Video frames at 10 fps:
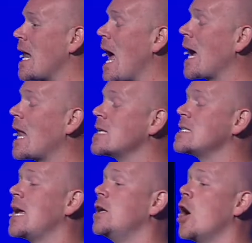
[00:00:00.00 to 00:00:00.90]
I got to
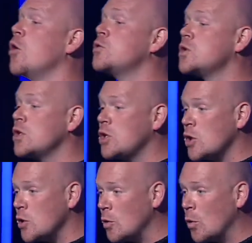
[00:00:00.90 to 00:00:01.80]
say no to
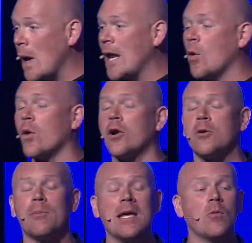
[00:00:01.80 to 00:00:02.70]
you in order to
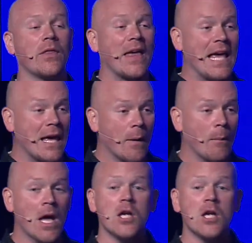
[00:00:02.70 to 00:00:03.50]
be with him